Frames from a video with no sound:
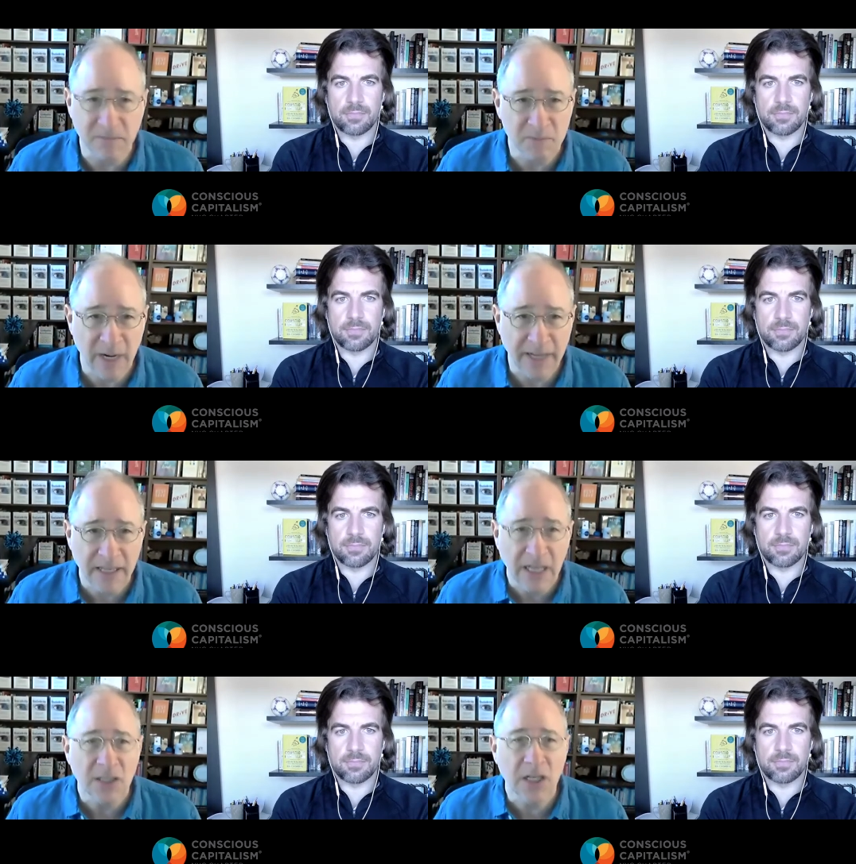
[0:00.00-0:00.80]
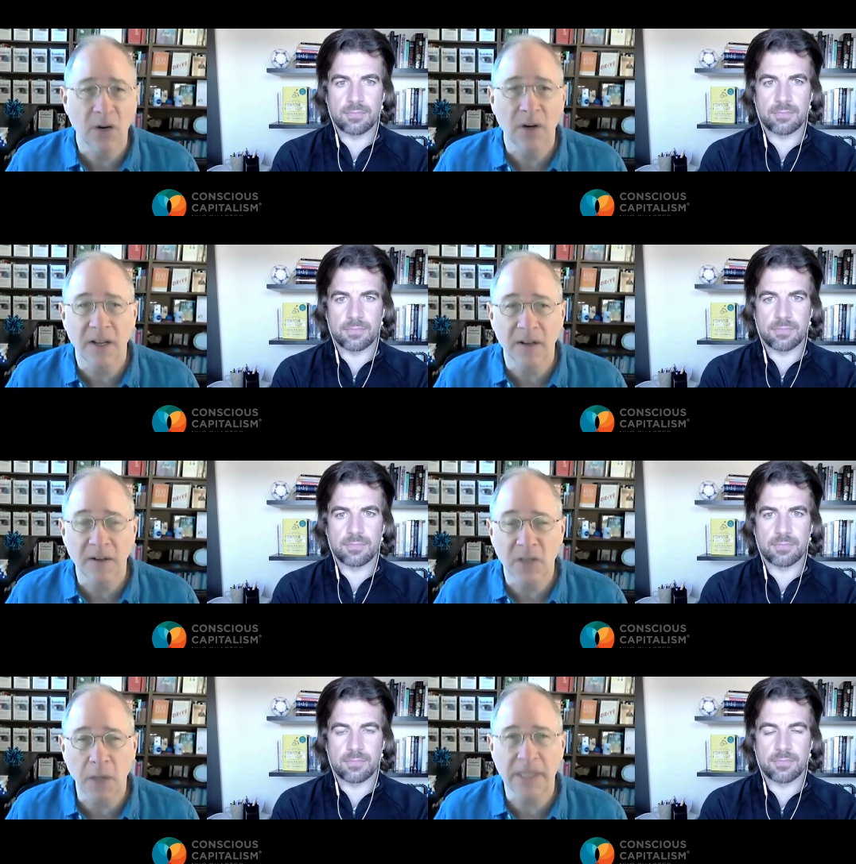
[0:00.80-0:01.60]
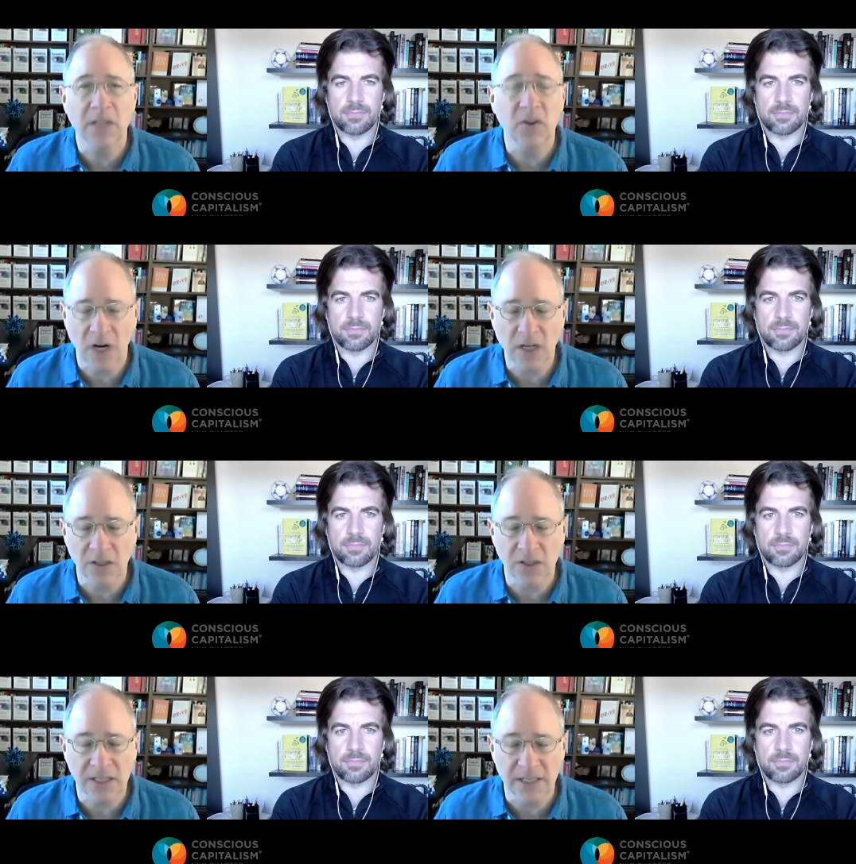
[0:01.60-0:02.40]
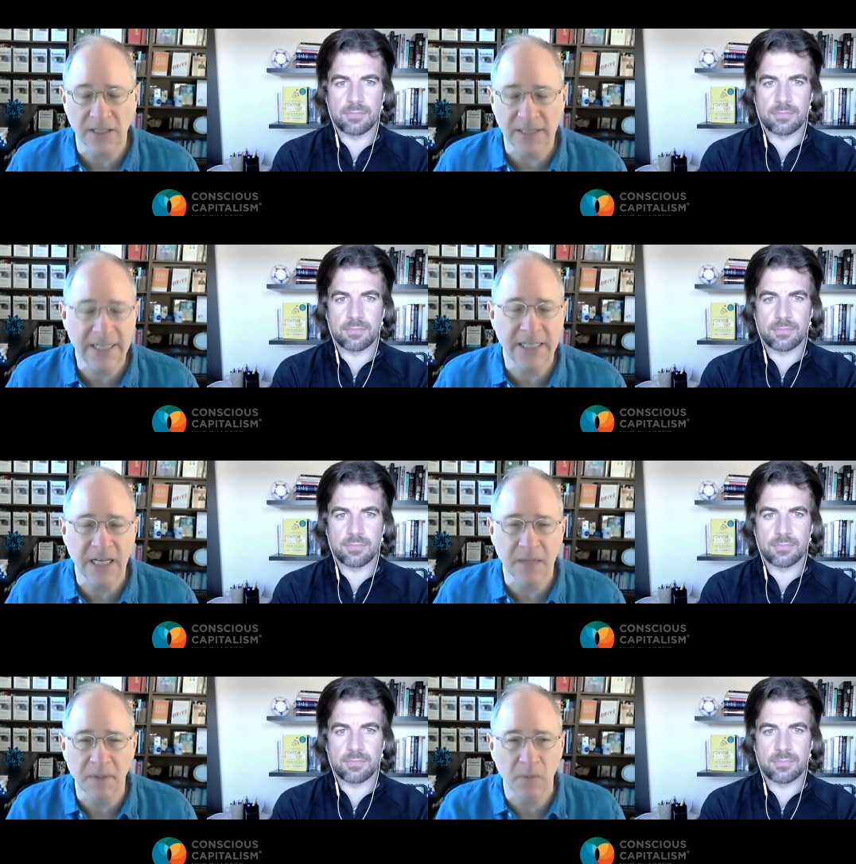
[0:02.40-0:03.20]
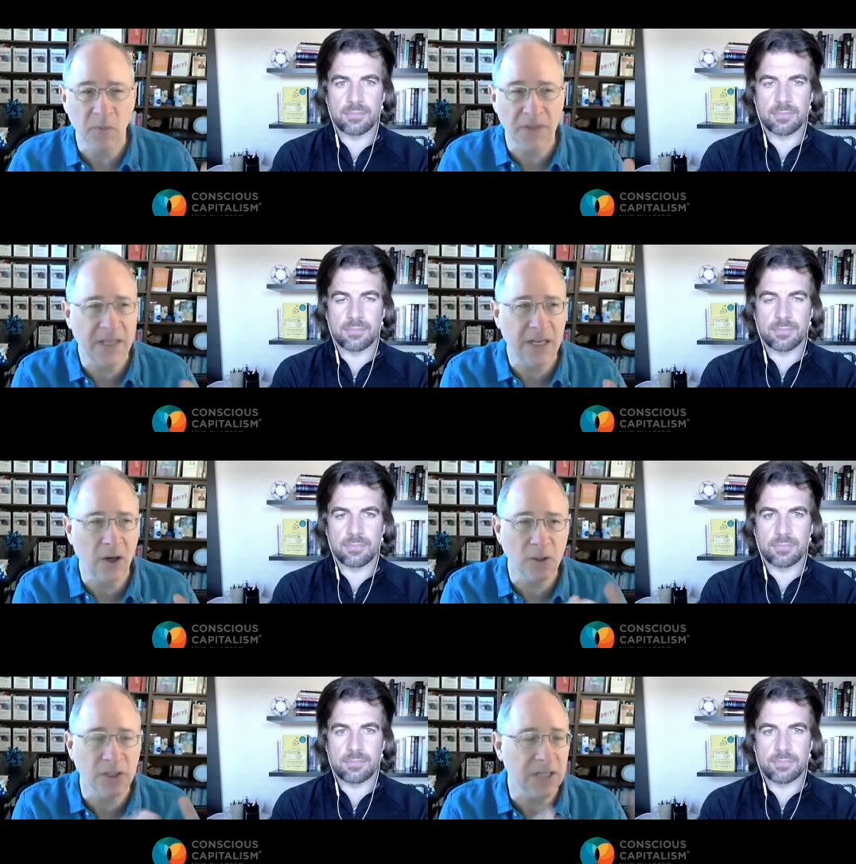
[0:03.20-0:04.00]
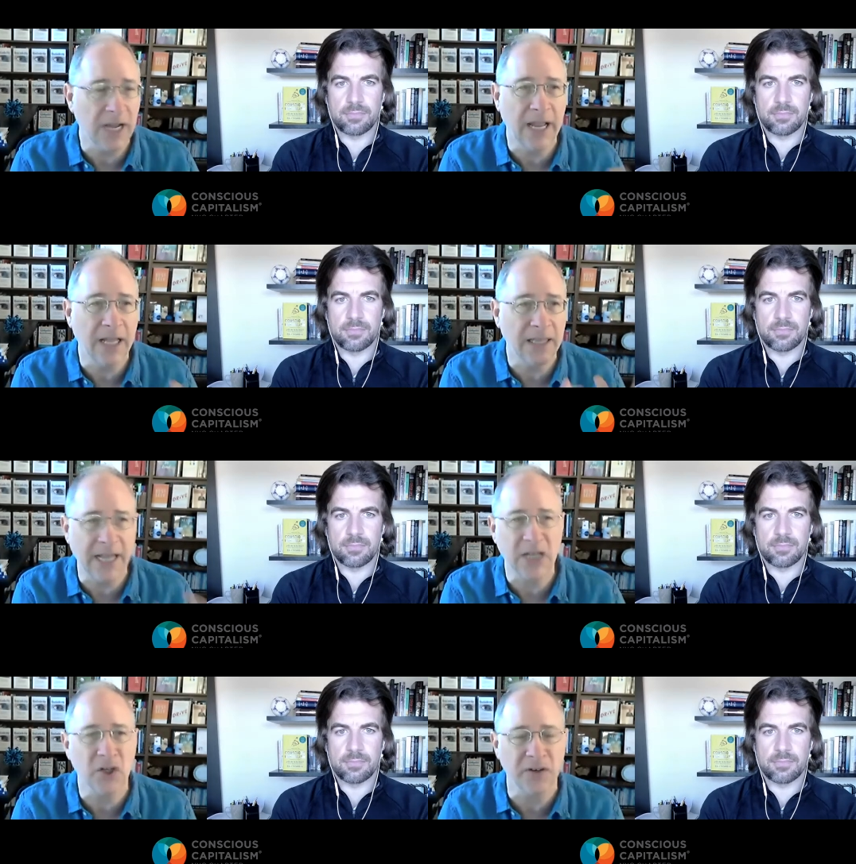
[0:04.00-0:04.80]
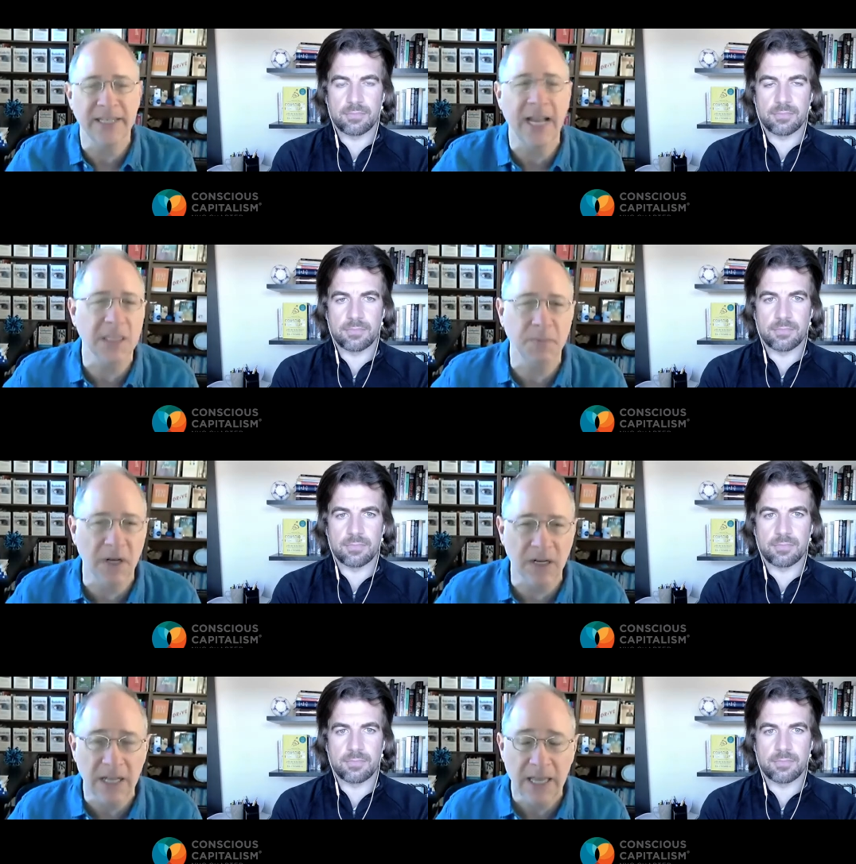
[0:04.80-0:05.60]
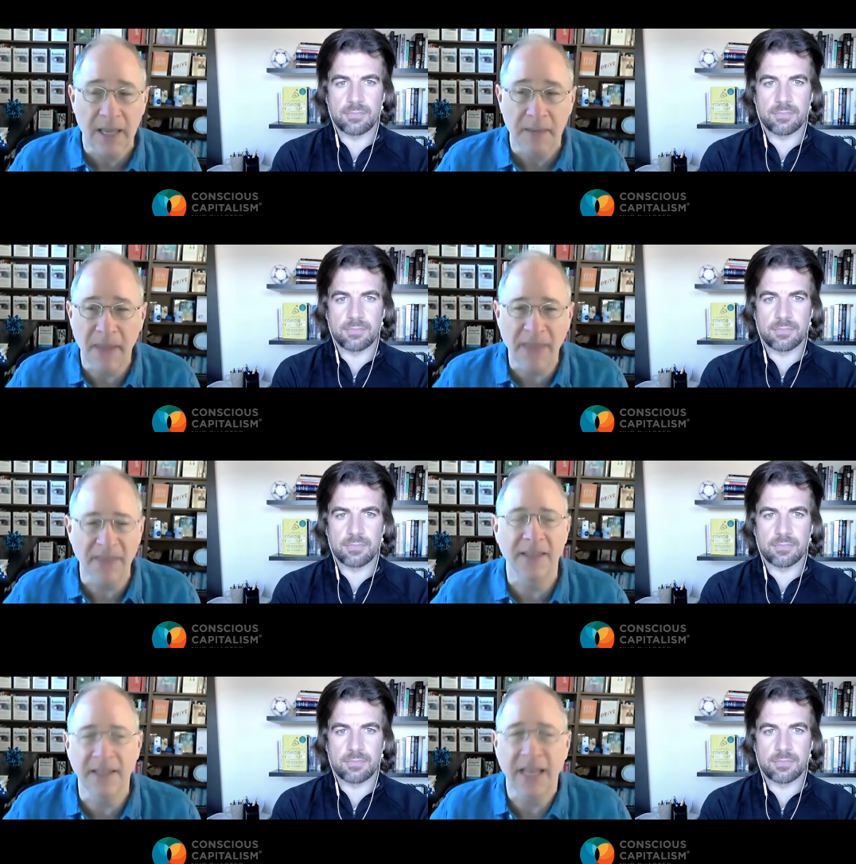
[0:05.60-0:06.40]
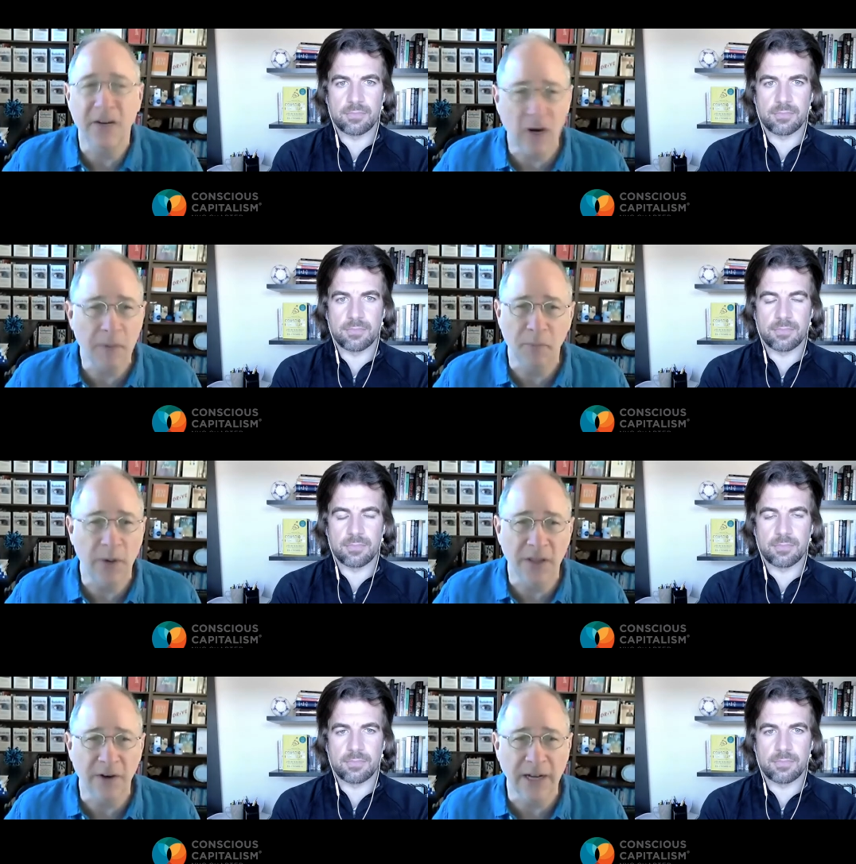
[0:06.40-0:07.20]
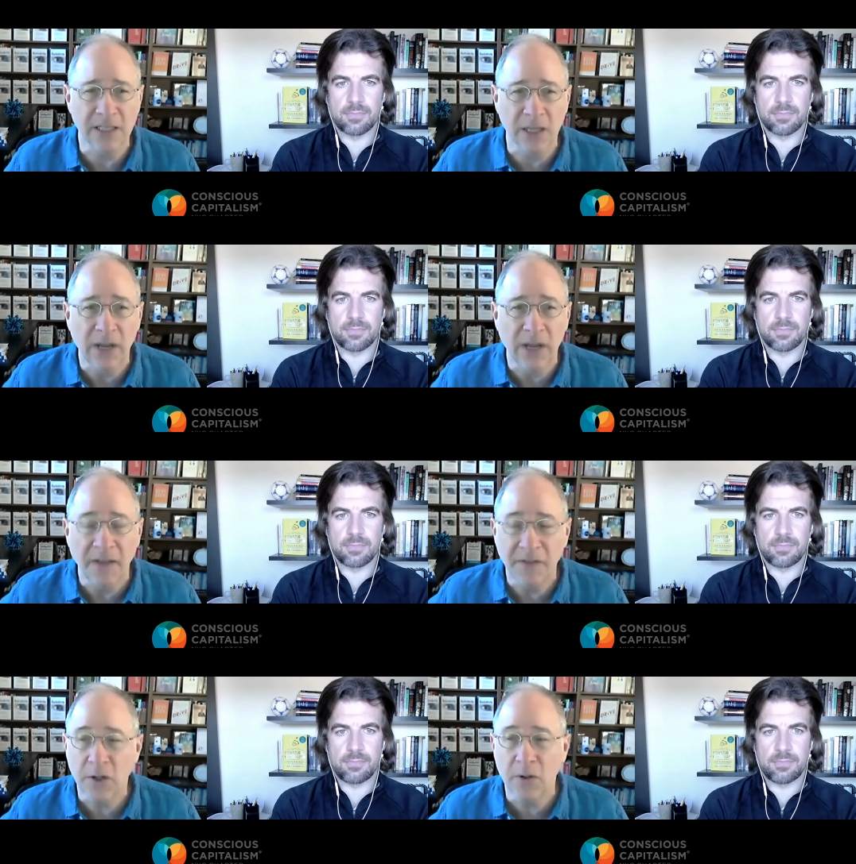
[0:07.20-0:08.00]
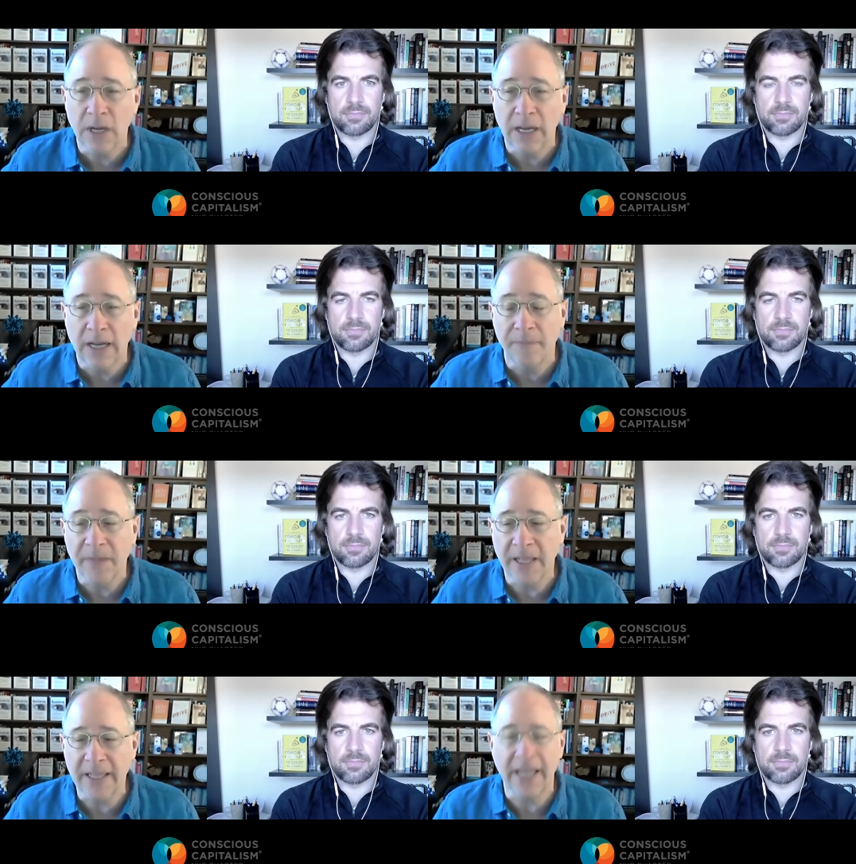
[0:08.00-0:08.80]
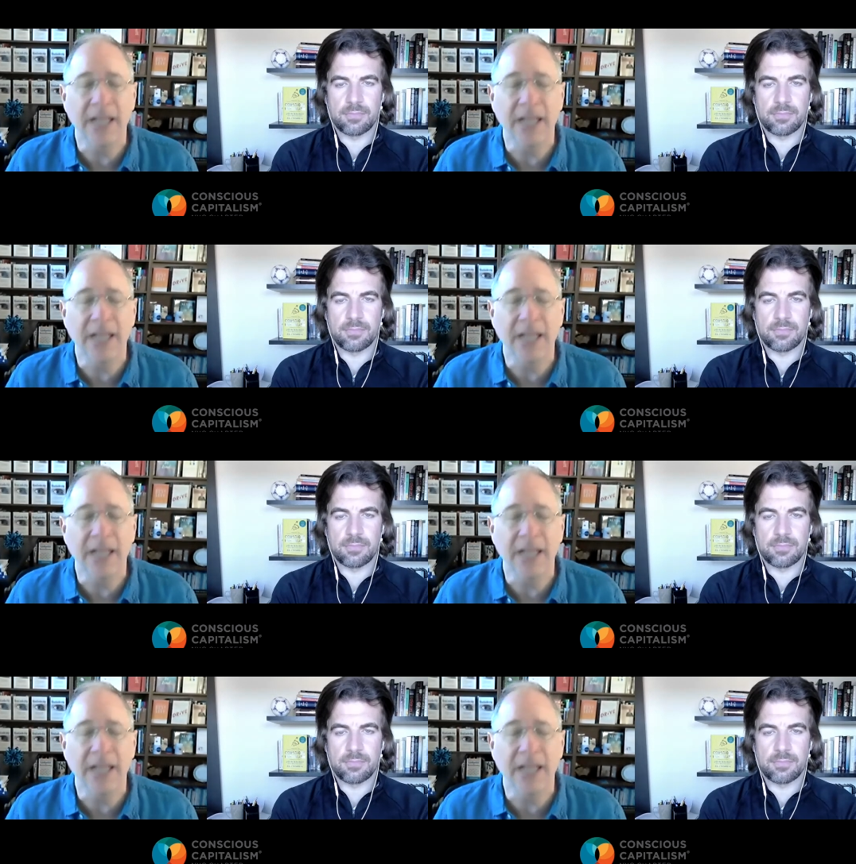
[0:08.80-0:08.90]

Speaker 1: right? So so many instructors are still teaching with the old style lecture and textbook method that they grew up with, right? So if you engage